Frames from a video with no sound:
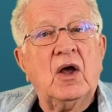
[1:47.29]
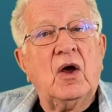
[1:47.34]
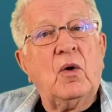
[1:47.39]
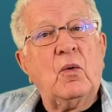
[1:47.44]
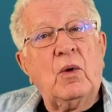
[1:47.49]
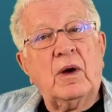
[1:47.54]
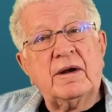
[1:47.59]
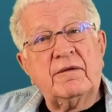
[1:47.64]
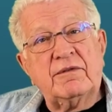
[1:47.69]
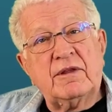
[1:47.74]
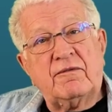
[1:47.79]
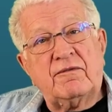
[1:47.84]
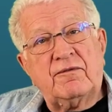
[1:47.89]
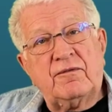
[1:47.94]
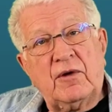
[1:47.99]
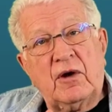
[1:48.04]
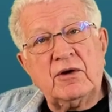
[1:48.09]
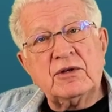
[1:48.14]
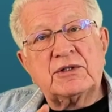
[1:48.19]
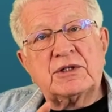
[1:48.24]
One of the
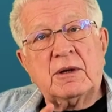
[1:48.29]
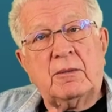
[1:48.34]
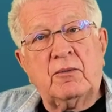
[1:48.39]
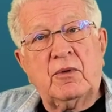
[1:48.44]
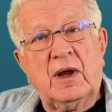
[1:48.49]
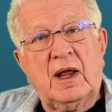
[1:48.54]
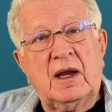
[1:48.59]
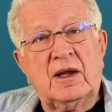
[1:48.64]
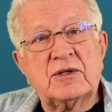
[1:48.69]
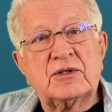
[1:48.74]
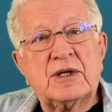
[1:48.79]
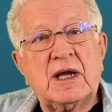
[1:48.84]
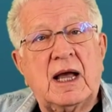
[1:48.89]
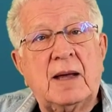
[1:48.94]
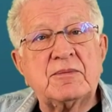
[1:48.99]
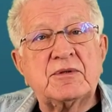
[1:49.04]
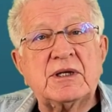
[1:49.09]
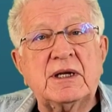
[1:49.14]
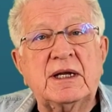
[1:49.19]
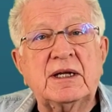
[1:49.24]
first umbrella
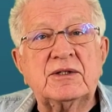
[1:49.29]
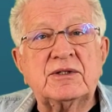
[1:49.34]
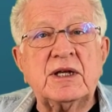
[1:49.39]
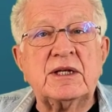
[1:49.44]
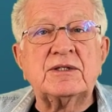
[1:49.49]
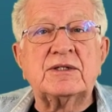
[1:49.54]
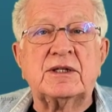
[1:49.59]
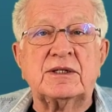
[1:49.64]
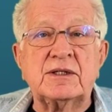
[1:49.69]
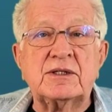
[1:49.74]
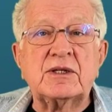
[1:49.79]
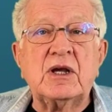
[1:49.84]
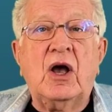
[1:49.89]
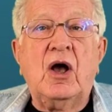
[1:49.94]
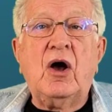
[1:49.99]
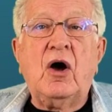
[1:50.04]
shops in existence